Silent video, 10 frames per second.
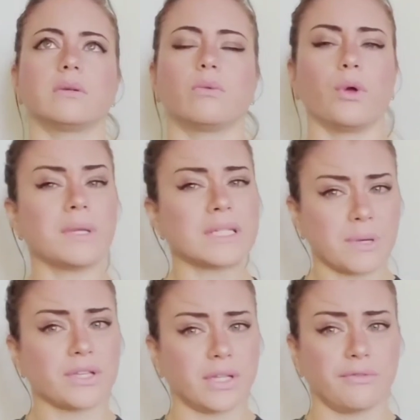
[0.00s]
Women
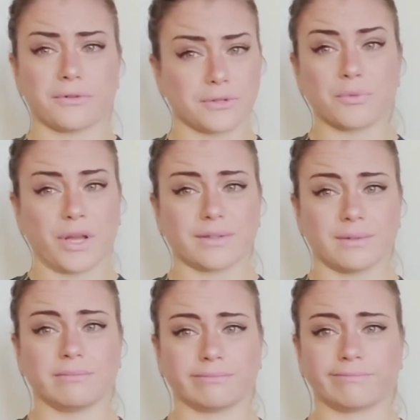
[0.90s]
especially, for some
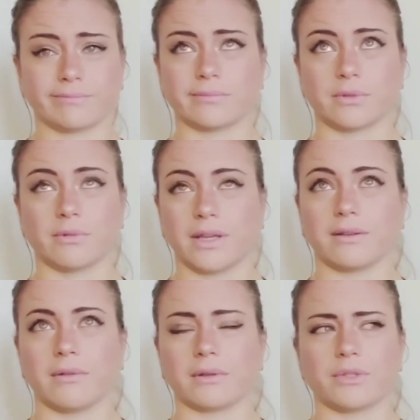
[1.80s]
reason,
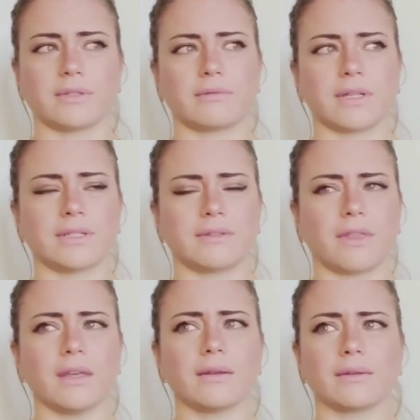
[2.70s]
I
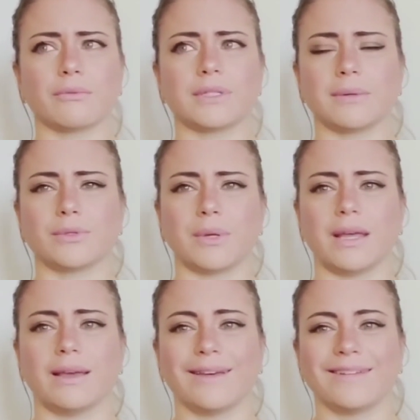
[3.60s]
think we seem to
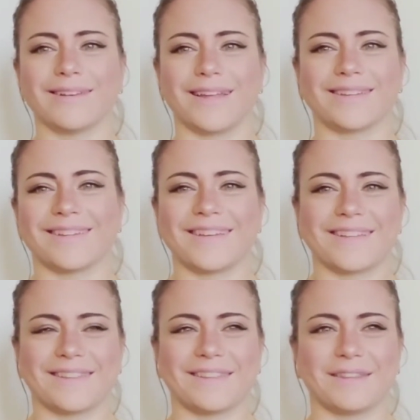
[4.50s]
be like
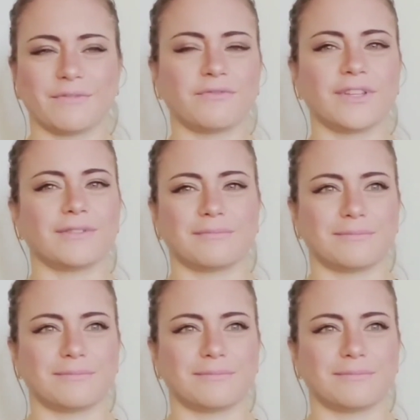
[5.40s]
the